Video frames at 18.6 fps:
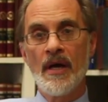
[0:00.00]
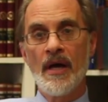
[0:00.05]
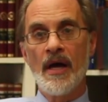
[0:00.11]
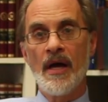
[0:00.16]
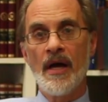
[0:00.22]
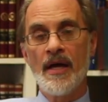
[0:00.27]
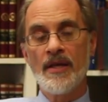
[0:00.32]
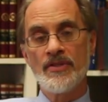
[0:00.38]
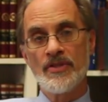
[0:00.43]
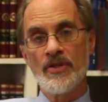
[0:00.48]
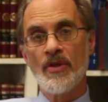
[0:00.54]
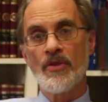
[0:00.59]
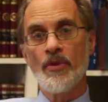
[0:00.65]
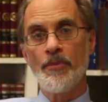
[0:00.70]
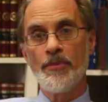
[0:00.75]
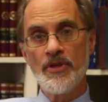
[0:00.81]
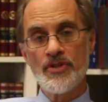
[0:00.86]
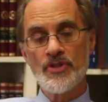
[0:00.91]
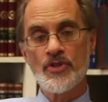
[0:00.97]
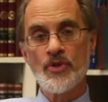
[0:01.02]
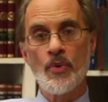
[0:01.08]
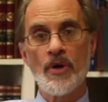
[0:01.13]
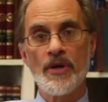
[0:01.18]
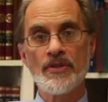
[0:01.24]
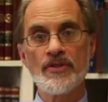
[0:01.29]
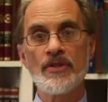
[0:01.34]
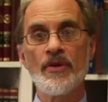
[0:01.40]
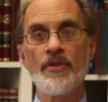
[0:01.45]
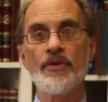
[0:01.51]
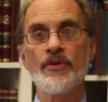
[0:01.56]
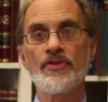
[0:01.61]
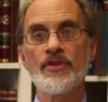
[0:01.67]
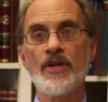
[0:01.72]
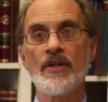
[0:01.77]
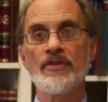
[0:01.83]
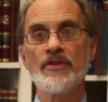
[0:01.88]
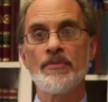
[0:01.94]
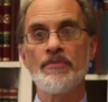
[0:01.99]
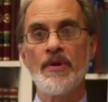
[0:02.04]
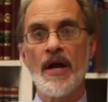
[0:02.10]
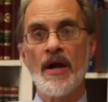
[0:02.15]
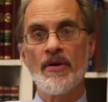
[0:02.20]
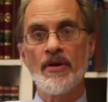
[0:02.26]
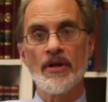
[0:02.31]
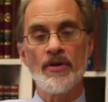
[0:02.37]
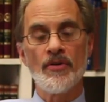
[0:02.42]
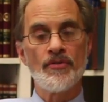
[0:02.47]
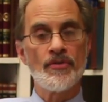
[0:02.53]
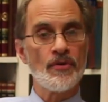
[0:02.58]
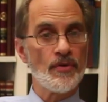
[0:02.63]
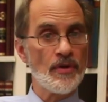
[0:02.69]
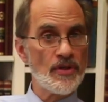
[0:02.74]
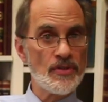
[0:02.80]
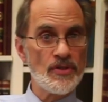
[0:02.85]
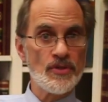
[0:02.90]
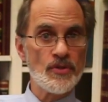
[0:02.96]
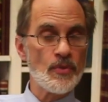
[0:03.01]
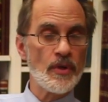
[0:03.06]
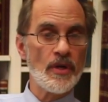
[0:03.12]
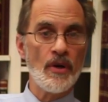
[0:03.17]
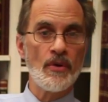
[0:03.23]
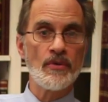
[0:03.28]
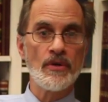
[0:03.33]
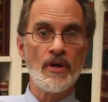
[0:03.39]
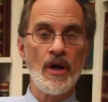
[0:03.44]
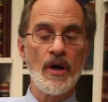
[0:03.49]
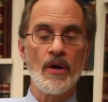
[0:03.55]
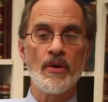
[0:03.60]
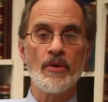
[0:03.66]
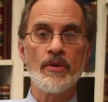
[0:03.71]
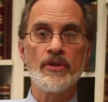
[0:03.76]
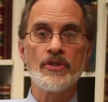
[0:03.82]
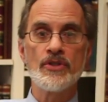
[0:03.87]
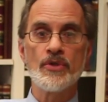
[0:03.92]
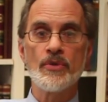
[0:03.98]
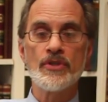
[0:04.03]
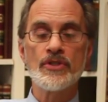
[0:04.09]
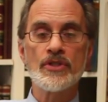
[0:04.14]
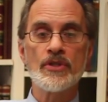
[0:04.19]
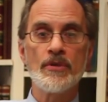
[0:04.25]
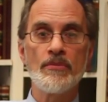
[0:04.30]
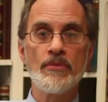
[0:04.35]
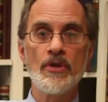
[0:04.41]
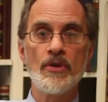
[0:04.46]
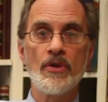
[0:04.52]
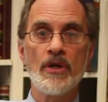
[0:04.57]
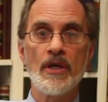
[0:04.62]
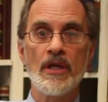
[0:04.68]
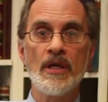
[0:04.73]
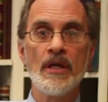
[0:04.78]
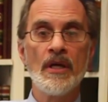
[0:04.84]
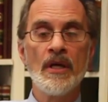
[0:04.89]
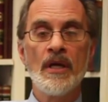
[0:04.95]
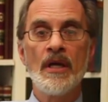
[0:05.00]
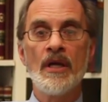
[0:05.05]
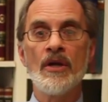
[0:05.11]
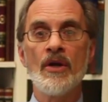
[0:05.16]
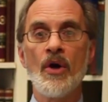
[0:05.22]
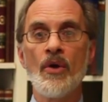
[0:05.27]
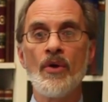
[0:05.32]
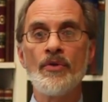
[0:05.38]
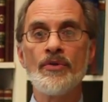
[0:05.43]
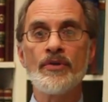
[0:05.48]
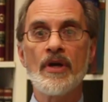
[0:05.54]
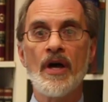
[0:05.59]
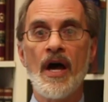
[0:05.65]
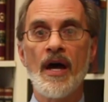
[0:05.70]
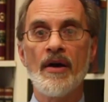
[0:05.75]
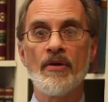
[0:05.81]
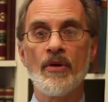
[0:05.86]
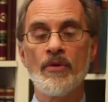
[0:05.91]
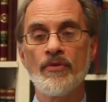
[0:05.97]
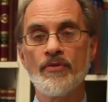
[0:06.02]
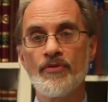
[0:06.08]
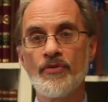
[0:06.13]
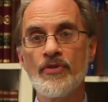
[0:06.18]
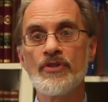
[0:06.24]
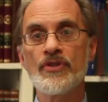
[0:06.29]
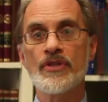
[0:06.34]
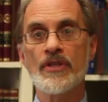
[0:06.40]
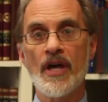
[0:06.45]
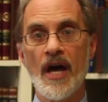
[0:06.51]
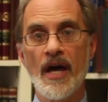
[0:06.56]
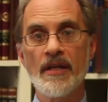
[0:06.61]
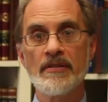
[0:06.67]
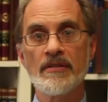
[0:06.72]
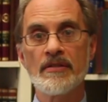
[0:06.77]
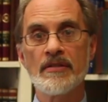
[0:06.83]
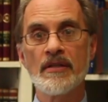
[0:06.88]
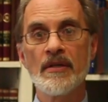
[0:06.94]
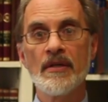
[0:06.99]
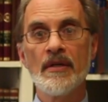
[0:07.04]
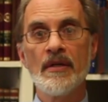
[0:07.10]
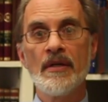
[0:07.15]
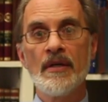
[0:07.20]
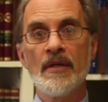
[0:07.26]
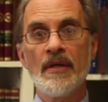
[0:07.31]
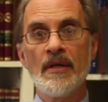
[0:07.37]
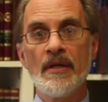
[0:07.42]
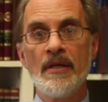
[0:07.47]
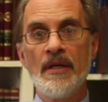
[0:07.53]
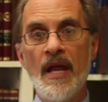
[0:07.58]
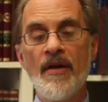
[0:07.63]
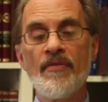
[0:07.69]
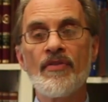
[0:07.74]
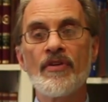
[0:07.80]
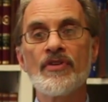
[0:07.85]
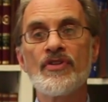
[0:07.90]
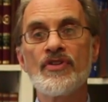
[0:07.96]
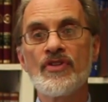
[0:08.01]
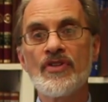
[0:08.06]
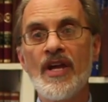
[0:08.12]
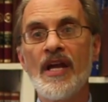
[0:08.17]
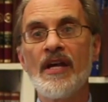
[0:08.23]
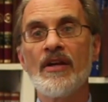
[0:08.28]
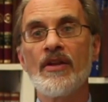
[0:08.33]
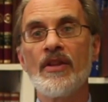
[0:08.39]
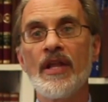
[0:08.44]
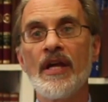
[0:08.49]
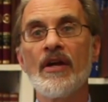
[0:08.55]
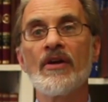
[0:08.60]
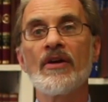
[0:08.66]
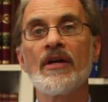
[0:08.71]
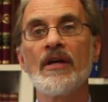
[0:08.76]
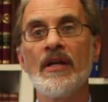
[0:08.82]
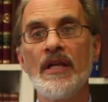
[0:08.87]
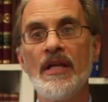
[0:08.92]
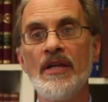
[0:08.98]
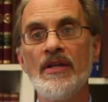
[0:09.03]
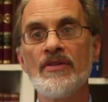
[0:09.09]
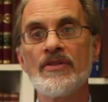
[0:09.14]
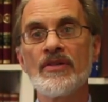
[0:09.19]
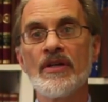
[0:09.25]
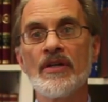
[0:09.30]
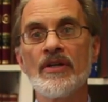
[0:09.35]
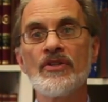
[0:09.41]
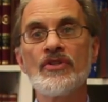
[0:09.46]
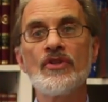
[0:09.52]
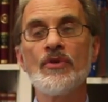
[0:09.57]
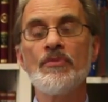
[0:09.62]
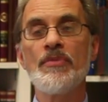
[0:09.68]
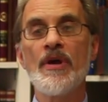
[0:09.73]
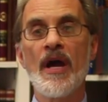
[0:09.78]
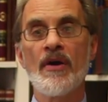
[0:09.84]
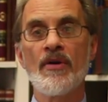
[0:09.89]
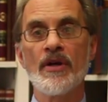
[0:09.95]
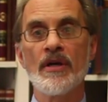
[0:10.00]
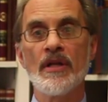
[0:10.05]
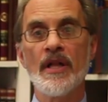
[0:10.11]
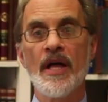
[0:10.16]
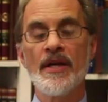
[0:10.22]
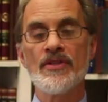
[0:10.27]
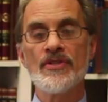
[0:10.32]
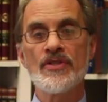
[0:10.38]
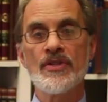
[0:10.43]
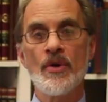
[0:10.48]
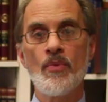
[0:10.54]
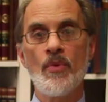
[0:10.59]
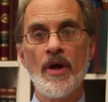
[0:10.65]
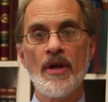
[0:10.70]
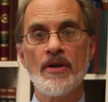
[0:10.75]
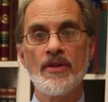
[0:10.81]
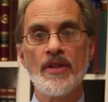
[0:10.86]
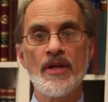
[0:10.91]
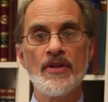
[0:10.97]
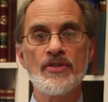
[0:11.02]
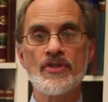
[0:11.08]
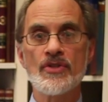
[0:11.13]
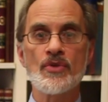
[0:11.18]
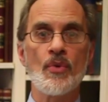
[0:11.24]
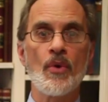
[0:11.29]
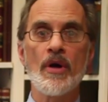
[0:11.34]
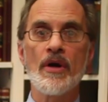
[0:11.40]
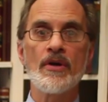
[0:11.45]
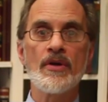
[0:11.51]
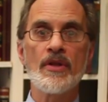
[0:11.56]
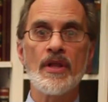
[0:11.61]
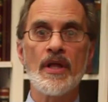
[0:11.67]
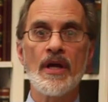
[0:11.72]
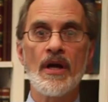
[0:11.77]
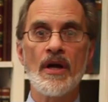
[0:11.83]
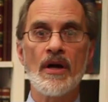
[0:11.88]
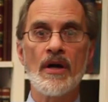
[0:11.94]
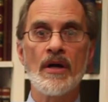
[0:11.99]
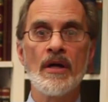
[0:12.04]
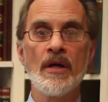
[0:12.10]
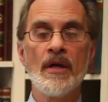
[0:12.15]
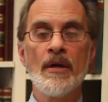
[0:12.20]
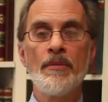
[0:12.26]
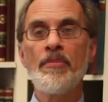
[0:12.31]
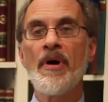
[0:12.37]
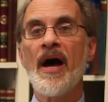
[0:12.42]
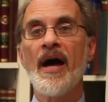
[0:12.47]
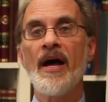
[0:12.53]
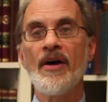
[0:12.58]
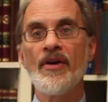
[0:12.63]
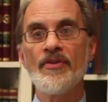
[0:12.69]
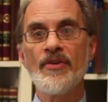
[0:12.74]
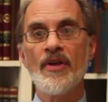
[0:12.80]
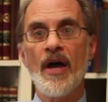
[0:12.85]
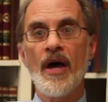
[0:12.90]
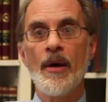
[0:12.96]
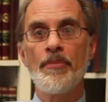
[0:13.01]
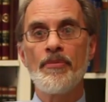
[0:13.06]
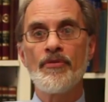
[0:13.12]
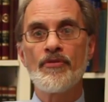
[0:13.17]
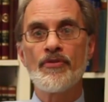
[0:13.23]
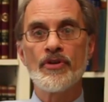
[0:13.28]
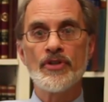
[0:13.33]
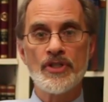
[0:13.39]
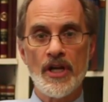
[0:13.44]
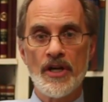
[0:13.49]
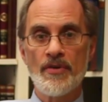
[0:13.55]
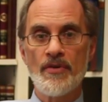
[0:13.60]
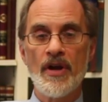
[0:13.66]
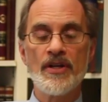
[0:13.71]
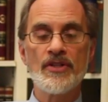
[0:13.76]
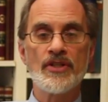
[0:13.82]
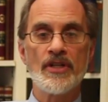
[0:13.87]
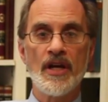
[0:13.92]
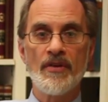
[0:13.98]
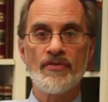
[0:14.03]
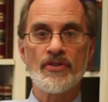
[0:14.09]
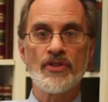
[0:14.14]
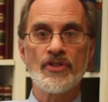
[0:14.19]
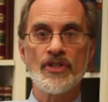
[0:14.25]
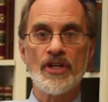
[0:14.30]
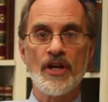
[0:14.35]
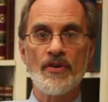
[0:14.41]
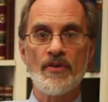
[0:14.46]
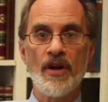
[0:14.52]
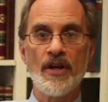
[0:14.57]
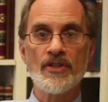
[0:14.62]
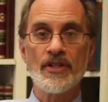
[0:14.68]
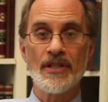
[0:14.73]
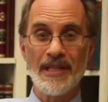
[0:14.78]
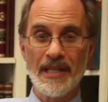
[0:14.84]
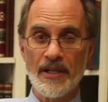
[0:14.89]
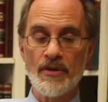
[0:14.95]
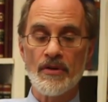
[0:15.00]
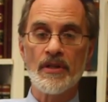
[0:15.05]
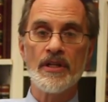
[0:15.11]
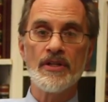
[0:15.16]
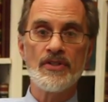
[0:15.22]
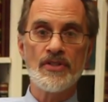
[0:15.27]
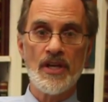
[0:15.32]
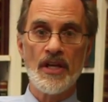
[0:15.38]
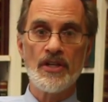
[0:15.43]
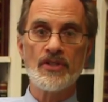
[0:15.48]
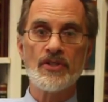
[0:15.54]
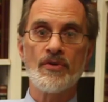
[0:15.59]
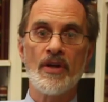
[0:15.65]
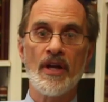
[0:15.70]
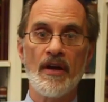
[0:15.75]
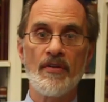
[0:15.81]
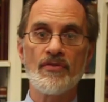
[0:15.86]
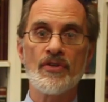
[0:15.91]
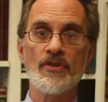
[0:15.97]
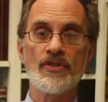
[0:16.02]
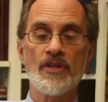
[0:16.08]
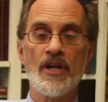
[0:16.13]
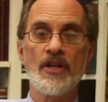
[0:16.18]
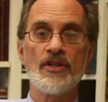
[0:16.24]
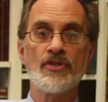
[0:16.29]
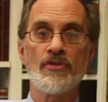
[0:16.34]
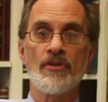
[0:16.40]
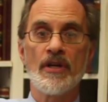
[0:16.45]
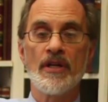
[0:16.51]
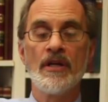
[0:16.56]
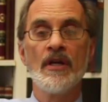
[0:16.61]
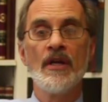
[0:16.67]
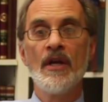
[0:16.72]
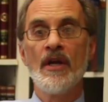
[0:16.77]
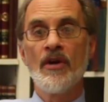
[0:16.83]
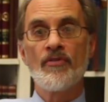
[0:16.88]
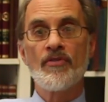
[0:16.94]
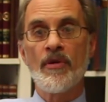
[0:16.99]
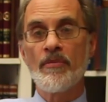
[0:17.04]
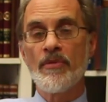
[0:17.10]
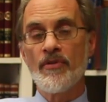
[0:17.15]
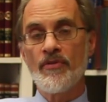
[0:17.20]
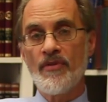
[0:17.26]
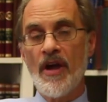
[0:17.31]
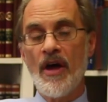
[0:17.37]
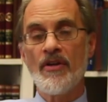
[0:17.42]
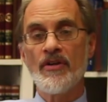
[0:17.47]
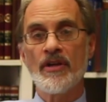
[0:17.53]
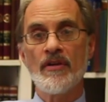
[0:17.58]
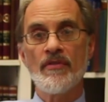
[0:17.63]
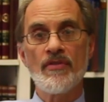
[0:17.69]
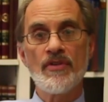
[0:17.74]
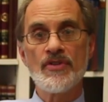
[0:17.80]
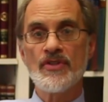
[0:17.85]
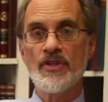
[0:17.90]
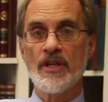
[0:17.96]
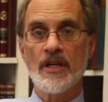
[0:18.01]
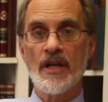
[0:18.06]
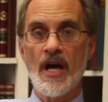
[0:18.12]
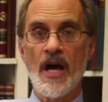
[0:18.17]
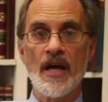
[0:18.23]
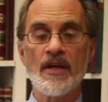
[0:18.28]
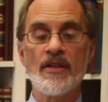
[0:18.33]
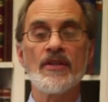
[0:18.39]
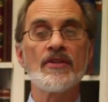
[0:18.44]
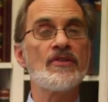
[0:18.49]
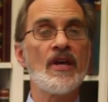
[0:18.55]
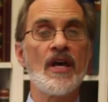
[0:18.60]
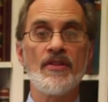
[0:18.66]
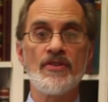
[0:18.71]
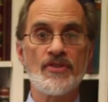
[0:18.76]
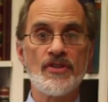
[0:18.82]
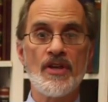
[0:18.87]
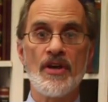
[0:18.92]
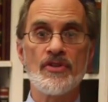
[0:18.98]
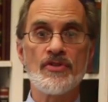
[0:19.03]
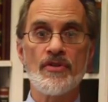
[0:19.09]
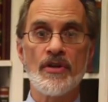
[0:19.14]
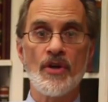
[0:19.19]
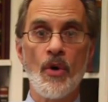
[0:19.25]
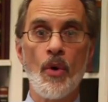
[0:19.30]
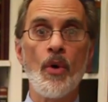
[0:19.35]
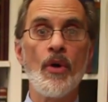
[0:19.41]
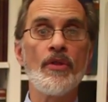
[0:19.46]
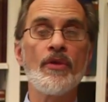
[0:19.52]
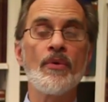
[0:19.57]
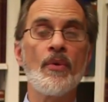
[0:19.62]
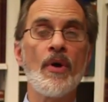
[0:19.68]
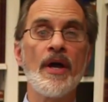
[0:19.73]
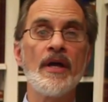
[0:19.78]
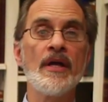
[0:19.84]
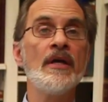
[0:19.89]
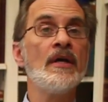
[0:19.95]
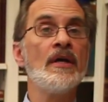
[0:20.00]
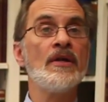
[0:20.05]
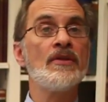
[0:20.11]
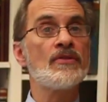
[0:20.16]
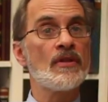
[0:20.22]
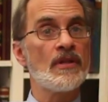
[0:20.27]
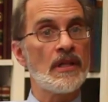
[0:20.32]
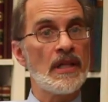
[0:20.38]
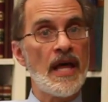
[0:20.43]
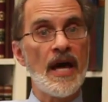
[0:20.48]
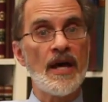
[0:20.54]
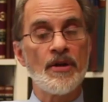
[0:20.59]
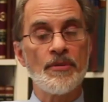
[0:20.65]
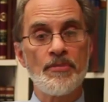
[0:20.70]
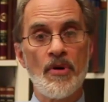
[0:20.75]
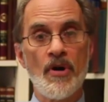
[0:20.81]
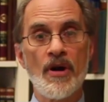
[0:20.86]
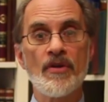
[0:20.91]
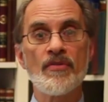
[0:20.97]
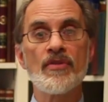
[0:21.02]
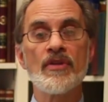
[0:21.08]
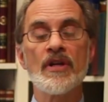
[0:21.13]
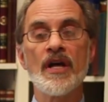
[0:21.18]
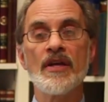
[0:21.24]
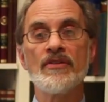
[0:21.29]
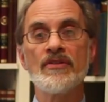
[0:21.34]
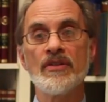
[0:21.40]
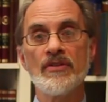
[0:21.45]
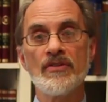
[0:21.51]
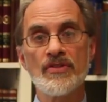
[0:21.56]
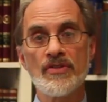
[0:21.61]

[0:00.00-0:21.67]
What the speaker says: And so they'll be stored till they're sent to burial. For reasons we don't know, the Jewish community in Old Cairo, in Fustat, never sent their Genizah to burial. And so what they stored there piled up for generation after generation, literally century after century, from the founding of the synagogue in the 10th century all the way to the latter part of the 19th